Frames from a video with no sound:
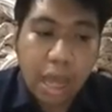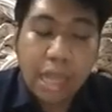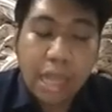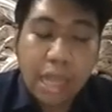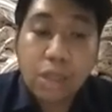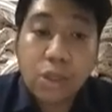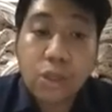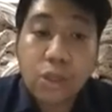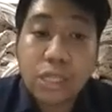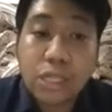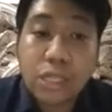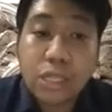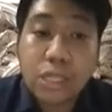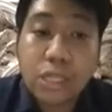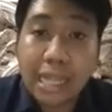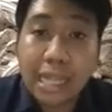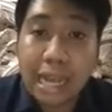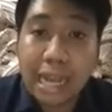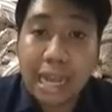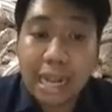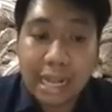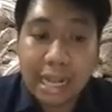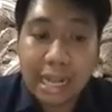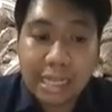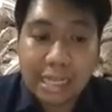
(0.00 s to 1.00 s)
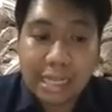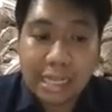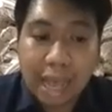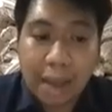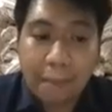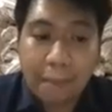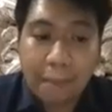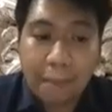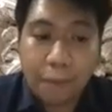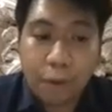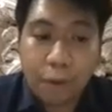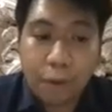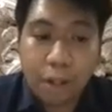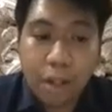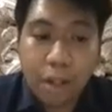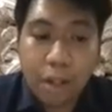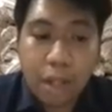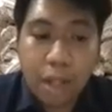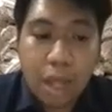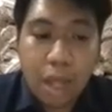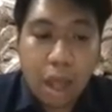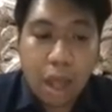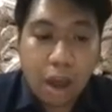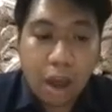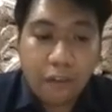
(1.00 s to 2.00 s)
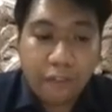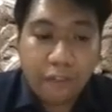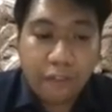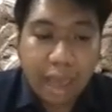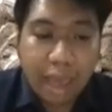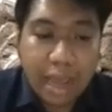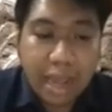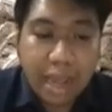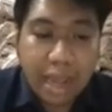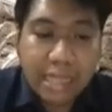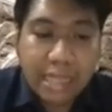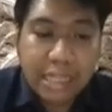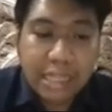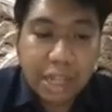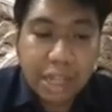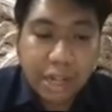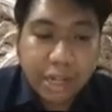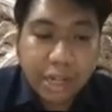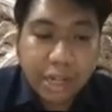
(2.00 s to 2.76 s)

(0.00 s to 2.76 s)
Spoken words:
To cite an example of ALS learners